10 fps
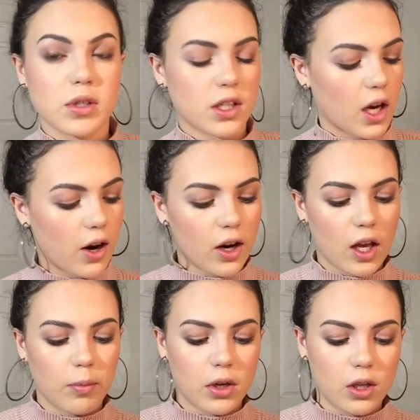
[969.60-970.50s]
mascara,
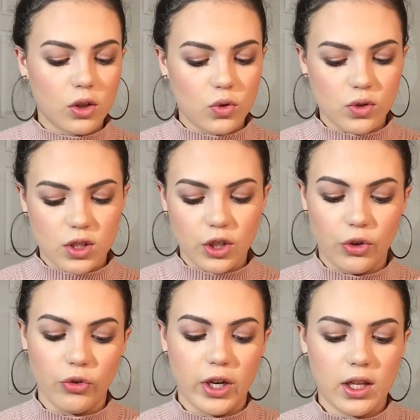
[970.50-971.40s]
I'm going to use the
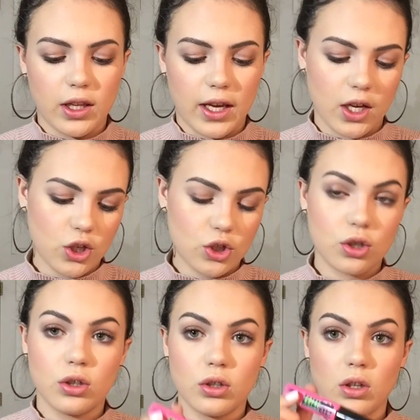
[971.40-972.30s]
Great Lash